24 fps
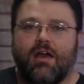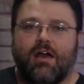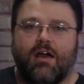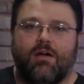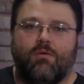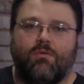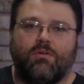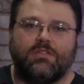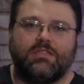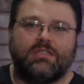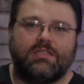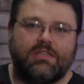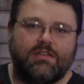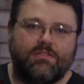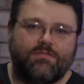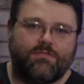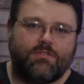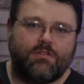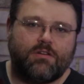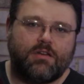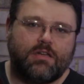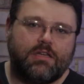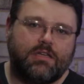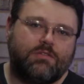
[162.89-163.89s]
Uh, what's
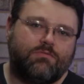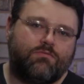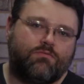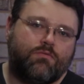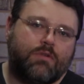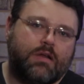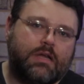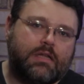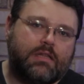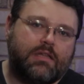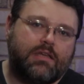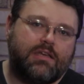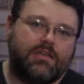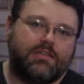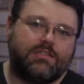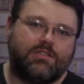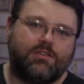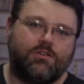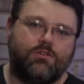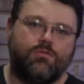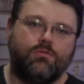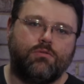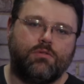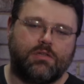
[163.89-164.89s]
different, it really is
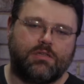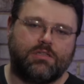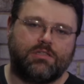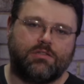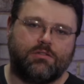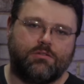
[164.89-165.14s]
the cooling